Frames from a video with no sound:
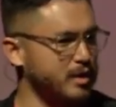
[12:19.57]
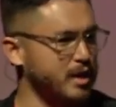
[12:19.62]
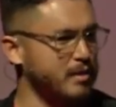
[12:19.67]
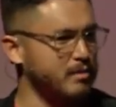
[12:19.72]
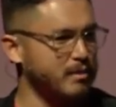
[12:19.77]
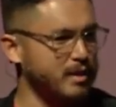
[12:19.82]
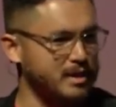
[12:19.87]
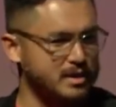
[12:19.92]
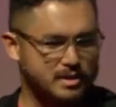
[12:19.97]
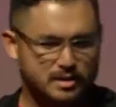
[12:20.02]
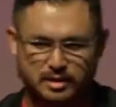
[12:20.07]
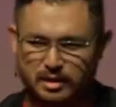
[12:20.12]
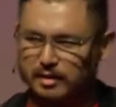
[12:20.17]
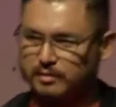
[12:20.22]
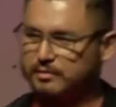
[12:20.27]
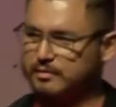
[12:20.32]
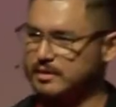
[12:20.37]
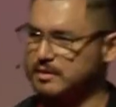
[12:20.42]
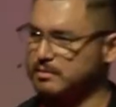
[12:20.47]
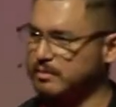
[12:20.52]
that my
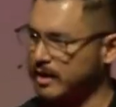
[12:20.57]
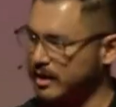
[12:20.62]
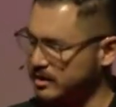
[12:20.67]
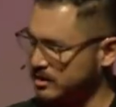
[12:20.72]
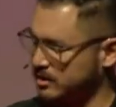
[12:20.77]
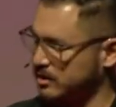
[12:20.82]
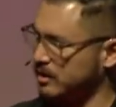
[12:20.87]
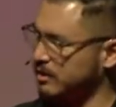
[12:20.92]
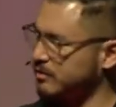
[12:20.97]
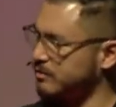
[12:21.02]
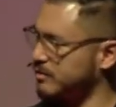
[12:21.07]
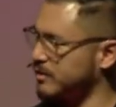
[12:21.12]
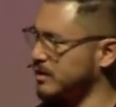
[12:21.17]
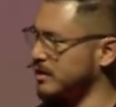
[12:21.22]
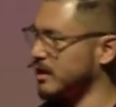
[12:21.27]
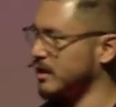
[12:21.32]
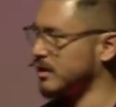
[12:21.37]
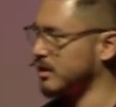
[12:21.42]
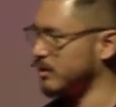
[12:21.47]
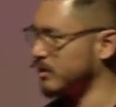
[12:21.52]
stuff is my stuff
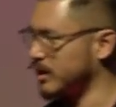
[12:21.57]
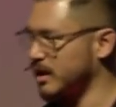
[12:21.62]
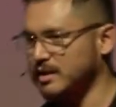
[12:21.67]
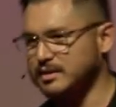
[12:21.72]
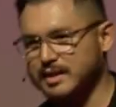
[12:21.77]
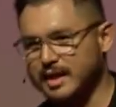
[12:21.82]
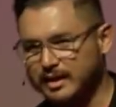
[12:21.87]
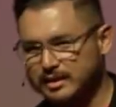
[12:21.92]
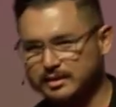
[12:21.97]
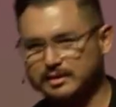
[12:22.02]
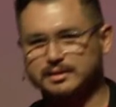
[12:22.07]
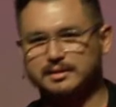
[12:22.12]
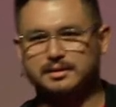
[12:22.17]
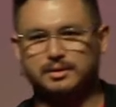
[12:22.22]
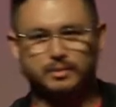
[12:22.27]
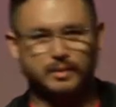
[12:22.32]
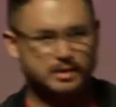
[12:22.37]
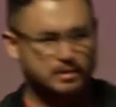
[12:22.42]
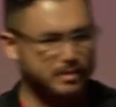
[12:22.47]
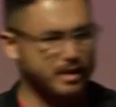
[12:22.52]
and that no one has access
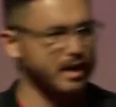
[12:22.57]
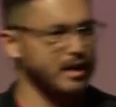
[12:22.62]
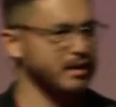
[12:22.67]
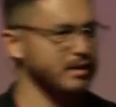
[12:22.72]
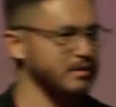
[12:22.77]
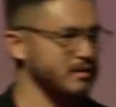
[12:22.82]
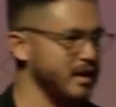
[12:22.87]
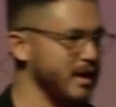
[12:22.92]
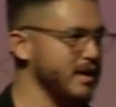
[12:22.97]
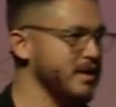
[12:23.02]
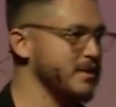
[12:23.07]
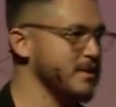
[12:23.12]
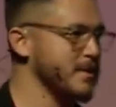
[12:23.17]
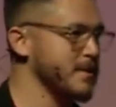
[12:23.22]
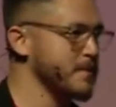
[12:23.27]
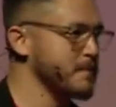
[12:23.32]
to what's mine, right?